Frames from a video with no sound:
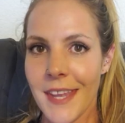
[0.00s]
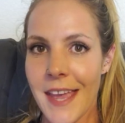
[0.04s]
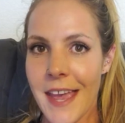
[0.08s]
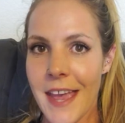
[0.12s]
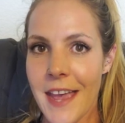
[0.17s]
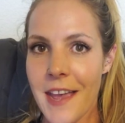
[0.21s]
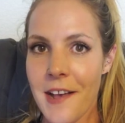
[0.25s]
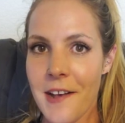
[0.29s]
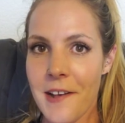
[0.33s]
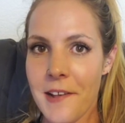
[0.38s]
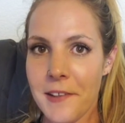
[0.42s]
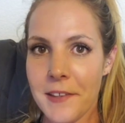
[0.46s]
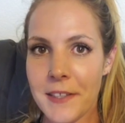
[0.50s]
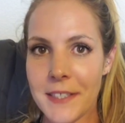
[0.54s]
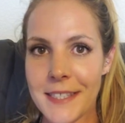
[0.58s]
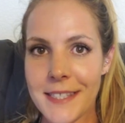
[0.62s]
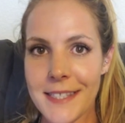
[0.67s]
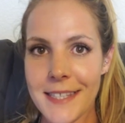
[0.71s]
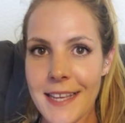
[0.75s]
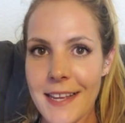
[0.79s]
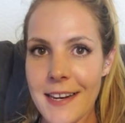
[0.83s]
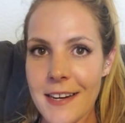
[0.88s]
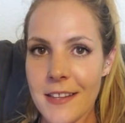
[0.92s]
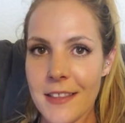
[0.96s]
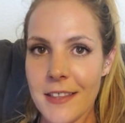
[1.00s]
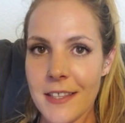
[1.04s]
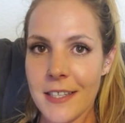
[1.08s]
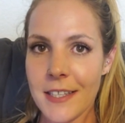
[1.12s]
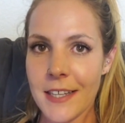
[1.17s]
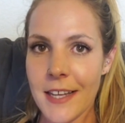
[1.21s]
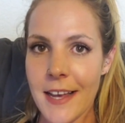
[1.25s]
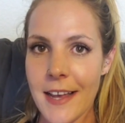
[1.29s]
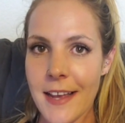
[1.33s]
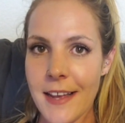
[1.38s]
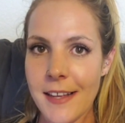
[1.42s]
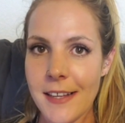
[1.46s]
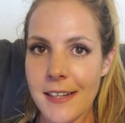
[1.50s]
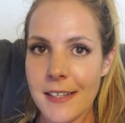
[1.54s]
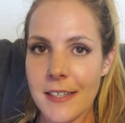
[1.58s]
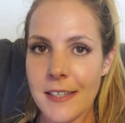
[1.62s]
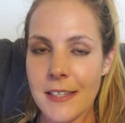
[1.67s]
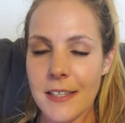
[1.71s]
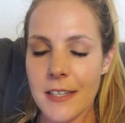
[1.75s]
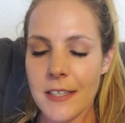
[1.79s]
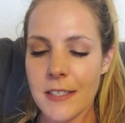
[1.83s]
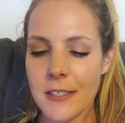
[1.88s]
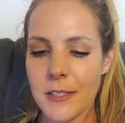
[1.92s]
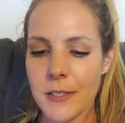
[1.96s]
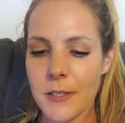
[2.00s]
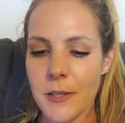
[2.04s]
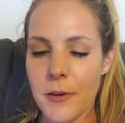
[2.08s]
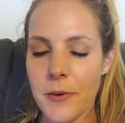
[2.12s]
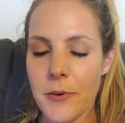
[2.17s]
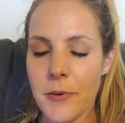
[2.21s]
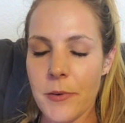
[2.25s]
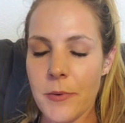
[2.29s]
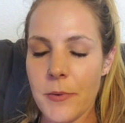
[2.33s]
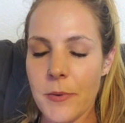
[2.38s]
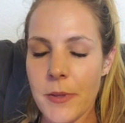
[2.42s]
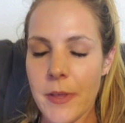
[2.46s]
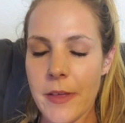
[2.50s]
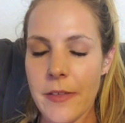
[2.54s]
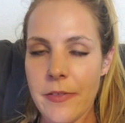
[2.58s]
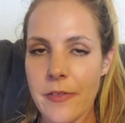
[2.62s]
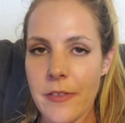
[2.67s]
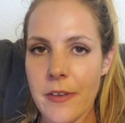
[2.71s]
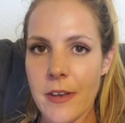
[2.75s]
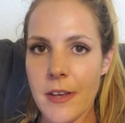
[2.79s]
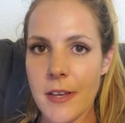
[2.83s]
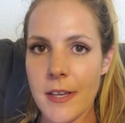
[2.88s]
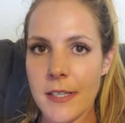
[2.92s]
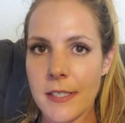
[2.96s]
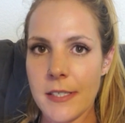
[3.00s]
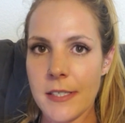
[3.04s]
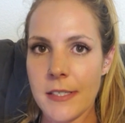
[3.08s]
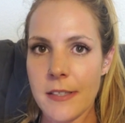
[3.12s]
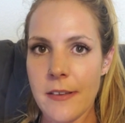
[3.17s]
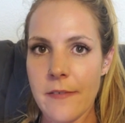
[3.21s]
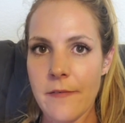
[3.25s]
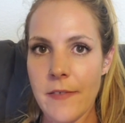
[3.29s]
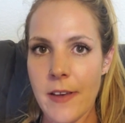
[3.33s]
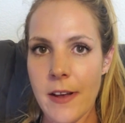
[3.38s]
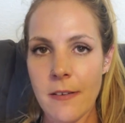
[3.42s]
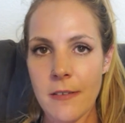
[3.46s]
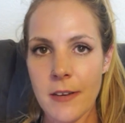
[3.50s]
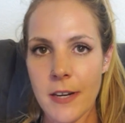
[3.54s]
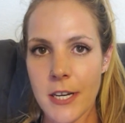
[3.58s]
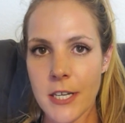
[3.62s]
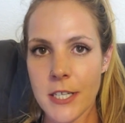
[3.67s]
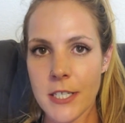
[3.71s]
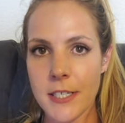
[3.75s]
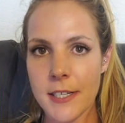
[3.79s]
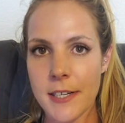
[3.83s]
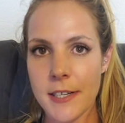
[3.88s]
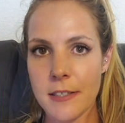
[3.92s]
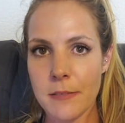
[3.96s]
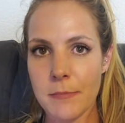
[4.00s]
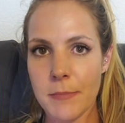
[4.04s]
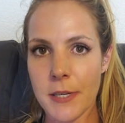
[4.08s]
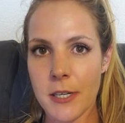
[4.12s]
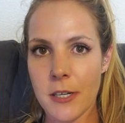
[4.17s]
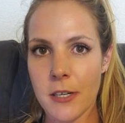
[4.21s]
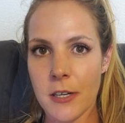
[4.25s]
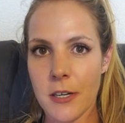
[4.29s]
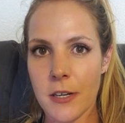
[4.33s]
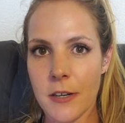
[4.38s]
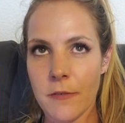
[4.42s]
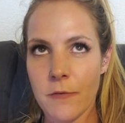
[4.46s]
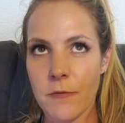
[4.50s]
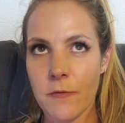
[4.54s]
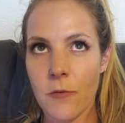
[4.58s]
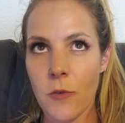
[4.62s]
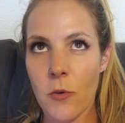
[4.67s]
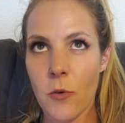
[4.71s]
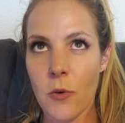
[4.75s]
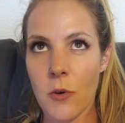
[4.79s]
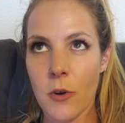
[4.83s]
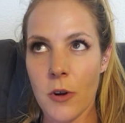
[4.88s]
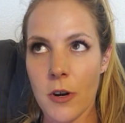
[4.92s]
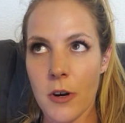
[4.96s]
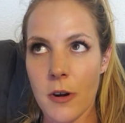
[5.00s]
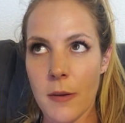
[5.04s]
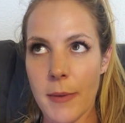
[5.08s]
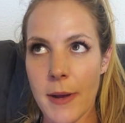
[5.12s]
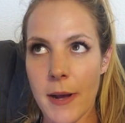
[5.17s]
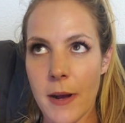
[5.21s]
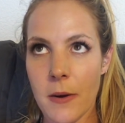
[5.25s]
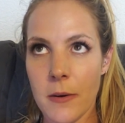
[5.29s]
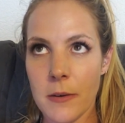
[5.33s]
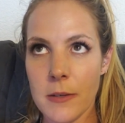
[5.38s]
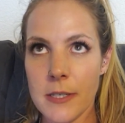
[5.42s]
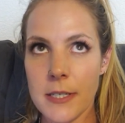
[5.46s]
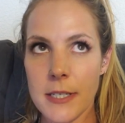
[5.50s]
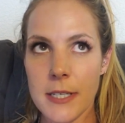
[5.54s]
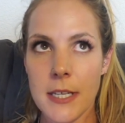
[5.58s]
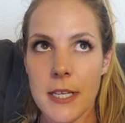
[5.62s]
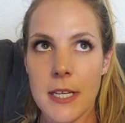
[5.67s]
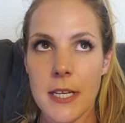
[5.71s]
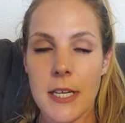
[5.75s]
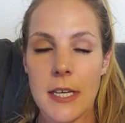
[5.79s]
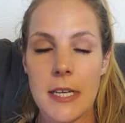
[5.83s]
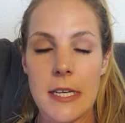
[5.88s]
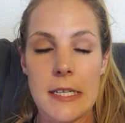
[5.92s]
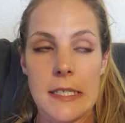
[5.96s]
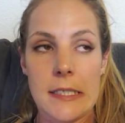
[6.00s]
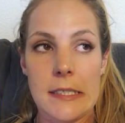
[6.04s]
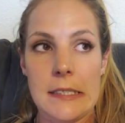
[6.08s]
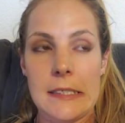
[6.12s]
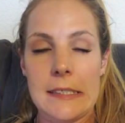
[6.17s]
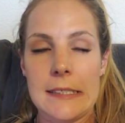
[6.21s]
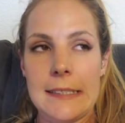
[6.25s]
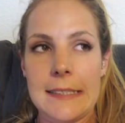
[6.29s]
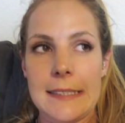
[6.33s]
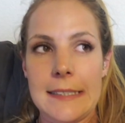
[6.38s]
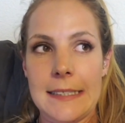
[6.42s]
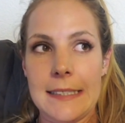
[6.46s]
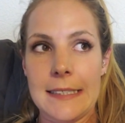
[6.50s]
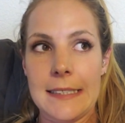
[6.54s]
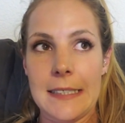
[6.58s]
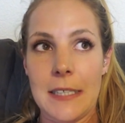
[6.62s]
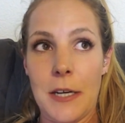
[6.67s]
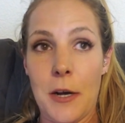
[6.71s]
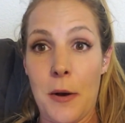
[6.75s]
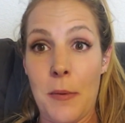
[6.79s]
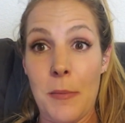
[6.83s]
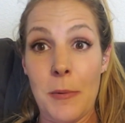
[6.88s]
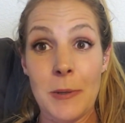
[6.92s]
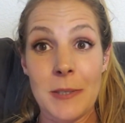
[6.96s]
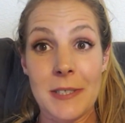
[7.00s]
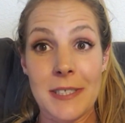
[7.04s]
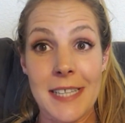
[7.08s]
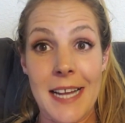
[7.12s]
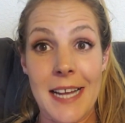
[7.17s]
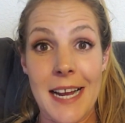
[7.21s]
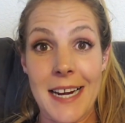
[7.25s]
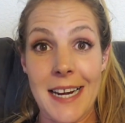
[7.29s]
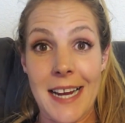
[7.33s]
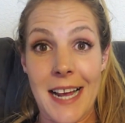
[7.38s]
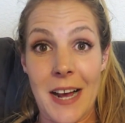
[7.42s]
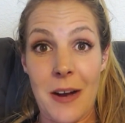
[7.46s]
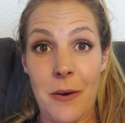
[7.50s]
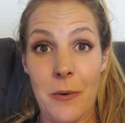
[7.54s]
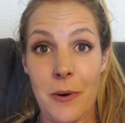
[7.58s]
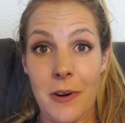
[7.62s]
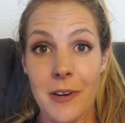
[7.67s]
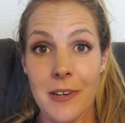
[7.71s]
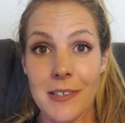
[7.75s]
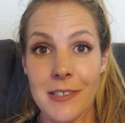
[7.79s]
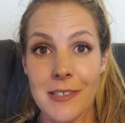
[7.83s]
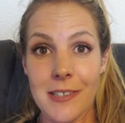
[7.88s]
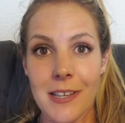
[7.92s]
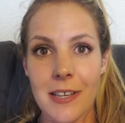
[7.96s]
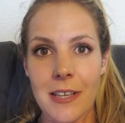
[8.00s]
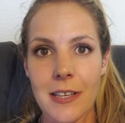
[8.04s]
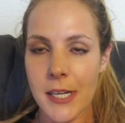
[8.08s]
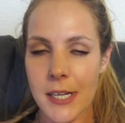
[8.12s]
Hey all, it's the end of the night. So this foundation has been on for about almost 9 hours.